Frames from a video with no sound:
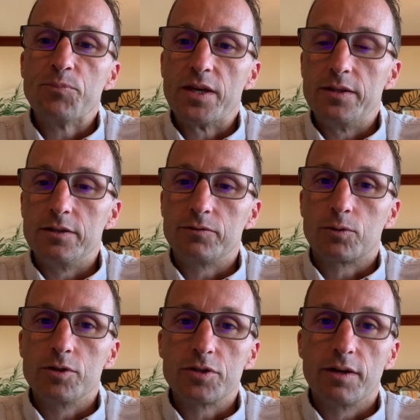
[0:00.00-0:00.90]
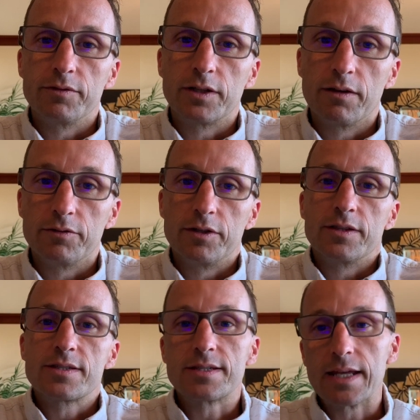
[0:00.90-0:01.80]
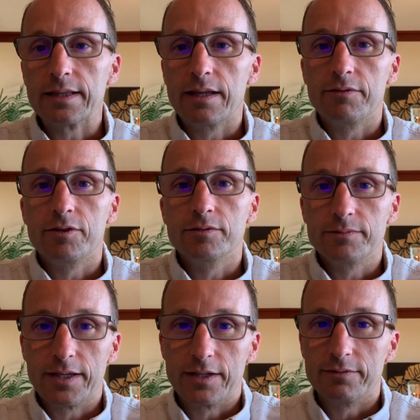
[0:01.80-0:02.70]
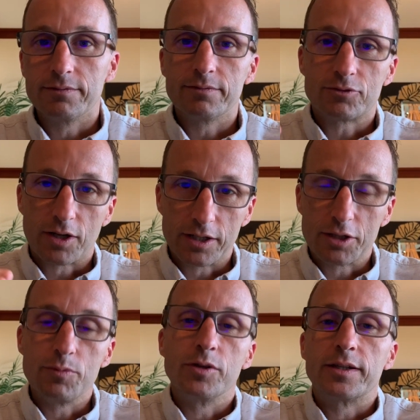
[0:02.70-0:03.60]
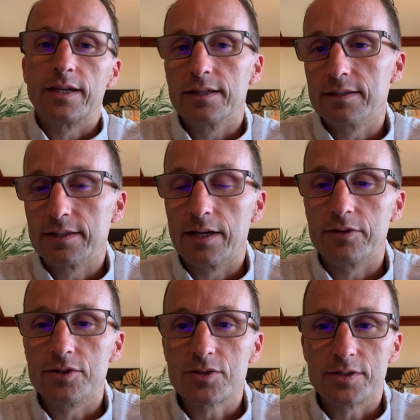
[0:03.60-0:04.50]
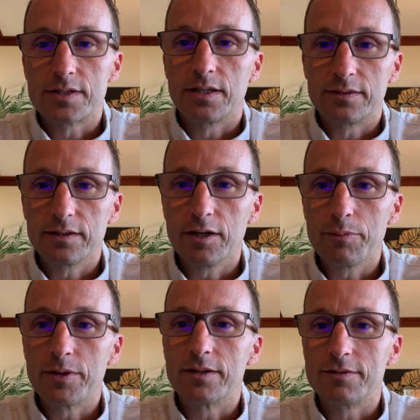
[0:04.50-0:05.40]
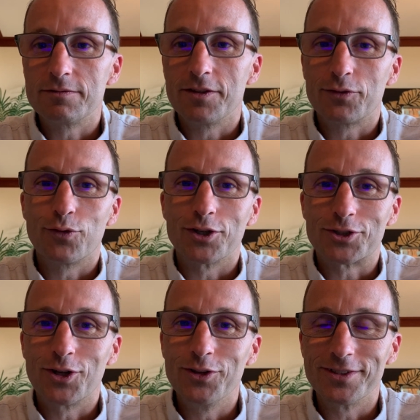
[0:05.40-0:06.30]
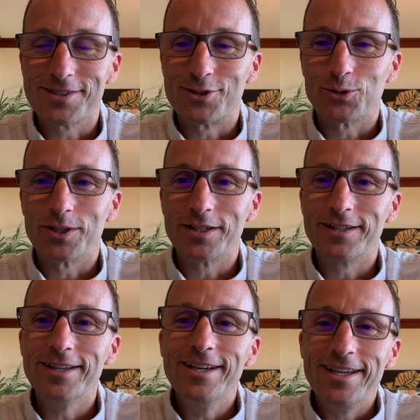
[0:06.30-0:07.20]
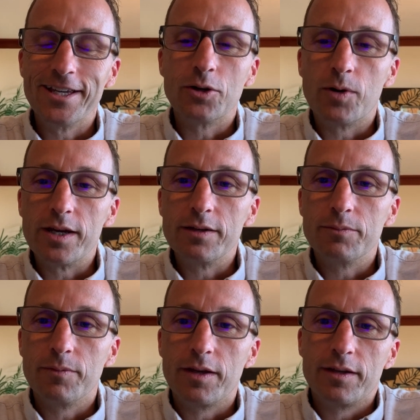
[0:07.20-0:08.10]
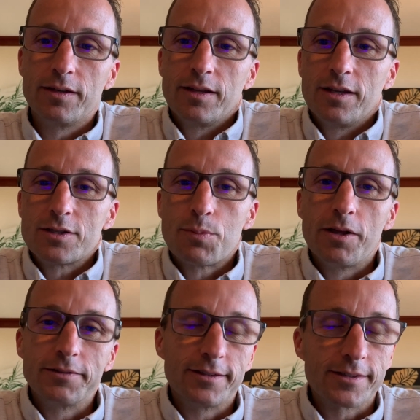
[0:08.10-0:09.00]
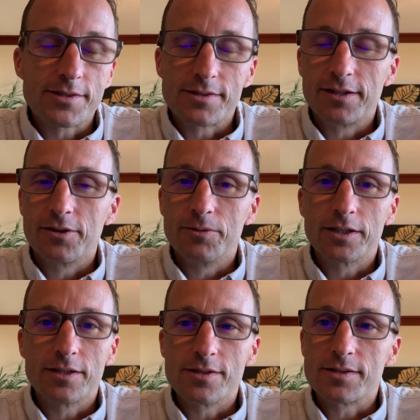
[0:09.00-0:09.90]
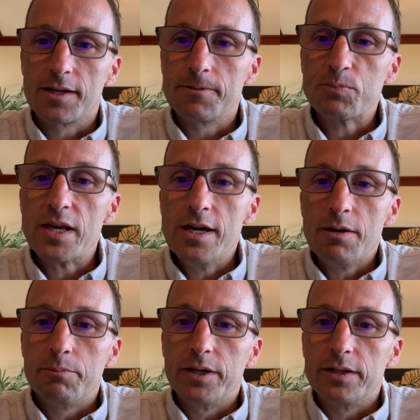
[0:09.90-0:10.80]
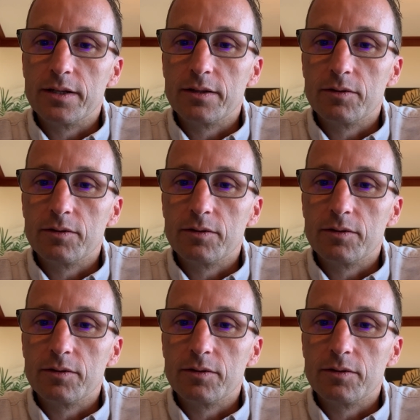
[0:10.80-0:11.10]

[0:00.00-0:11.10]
And then of course you have the governor at the state level and trying to communicate together. So it's a little bit dysfunctional, disjointed in a way, and it's politics, what can you say? But